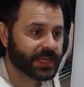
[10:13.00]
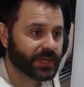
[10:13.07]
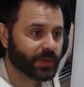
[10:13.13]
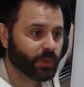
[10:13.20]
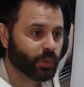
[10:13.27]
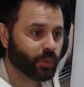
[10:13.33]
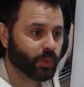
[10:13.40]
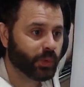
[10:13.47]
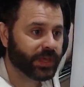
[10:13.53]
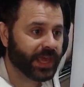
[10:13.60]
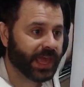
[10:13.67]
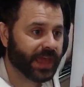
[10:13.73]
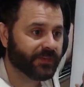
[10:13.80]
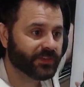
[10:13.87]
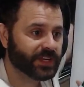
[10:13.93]
we
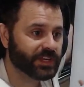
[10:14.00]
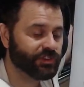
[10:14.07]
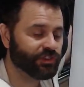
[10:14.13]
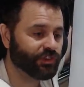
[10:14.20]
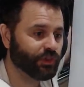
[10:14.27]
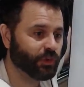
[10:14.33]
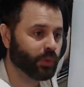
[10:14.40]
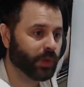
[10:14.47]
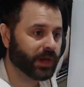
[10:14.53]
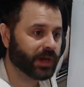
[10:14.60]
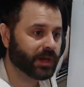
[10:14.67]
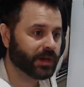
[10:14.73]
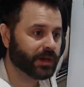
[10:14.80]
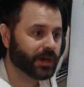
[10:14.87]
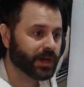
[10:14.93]
have an issue
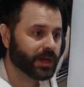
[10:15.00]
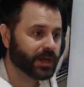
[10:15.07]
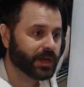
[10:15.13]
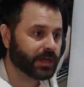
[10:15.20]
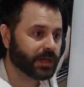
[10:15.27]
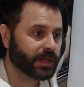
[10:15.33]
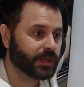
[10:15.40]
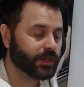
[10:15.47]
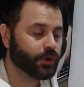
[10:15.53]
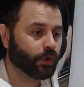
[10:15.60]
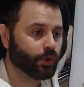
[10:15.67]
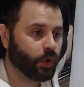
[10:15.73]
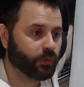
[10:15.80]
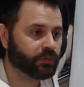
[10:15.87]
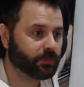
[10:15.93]
where you
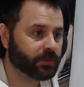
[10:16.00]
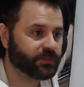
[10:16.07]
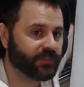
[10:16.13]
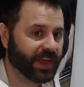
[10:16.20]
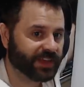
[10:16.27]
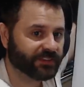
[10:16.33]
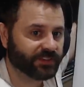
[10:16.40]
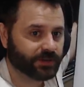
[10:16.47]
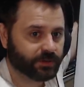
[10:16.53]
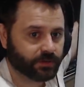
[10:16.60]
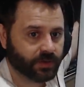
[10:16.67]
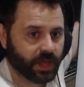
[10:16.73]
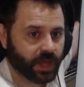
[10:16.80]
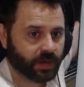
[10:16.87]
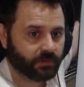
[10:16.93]
don't know if somebody's vaccinated or
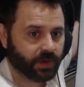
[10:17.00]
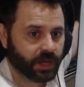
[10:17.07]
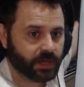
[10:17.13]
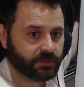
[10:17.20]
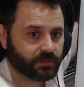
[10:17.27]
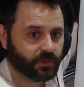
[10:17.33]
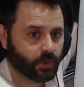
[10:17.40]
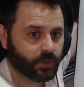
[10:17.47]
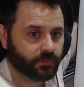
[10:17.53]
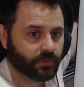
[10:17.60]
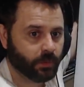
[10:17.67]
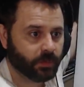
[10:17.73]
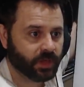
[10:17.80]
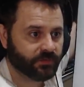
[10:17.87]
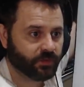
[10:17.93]
not, right? So if
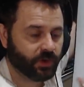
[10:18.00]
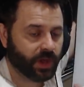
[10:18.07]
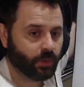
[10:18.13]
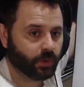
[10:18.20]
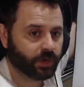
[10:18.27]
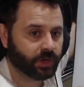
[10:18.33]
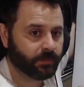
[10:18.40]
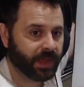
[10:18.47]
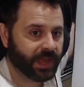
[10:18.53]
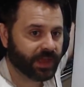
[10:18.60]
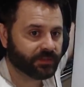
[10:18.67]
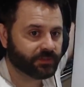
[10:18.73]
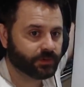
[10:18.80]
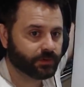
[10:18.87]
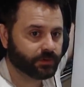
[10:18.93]
nobody if they're not wearing a
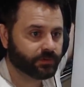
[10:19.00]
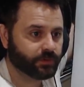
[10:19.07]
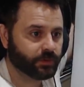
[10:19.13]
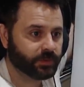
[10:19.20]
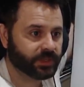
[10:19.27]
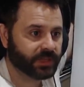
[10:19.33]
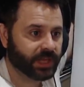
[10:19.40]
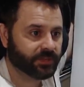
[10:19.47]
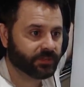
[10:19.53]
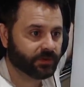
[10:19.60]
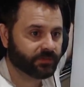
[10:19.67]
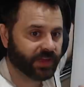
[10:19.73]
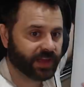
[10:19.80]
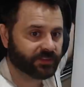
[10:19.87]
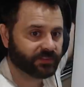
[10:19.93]
mask, you're assuming that
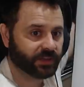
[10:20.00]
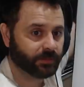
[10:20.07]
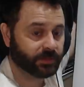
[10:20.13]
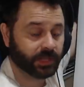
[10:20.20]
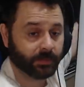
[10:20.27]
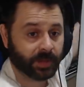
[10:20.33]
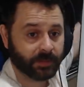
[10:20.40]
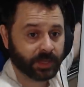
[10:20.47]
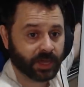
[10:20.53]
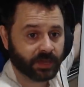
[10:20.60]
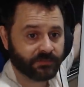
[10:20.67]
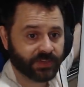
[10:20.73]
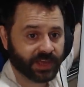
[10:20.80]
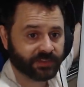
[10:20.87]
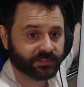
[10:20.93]
they're vaccinated, but they might be
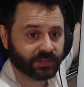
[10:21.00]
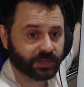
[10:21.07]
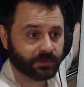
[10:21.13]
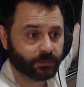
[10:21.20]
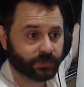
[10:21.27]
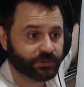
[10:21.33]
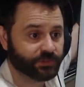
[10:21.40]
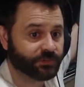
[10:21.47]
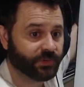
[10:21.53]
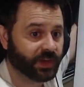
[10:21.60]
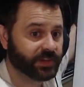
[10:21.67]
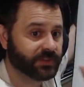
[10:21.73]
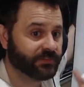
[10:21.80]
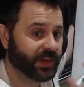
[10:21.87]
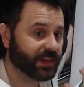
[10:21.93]
unvaccinated, which is
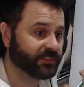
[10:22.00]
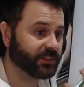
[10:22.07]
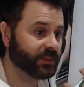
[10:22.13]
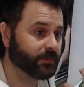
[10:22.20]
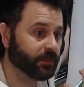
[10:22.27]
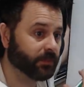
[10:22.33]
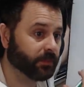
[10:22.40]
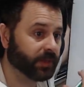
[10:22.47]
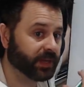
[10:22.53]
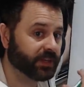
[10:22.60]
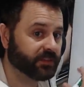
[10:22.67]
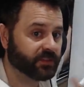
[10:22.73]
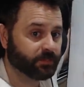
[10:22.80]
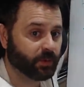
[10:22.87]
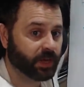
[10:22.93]
fine to vaccinate people, but it
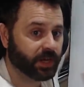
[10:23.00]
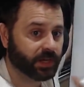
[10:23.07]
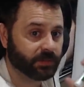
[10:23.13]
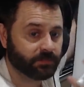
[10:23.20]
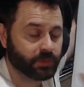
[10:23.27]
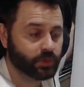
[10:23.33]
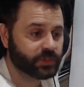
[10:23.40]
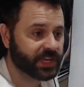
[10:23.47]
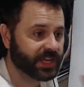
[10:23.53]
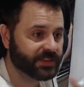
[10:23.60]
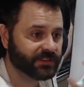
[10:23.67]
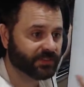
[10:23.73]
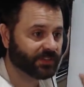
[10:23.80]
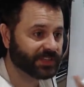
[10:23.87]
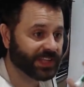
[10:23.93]
could spread and mutate
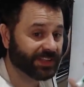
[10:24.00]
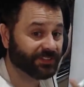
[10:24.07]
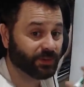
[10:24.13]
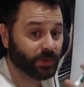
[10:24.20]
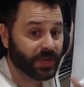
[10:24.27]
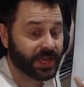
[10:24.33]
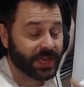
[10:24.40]
and stuff like that. So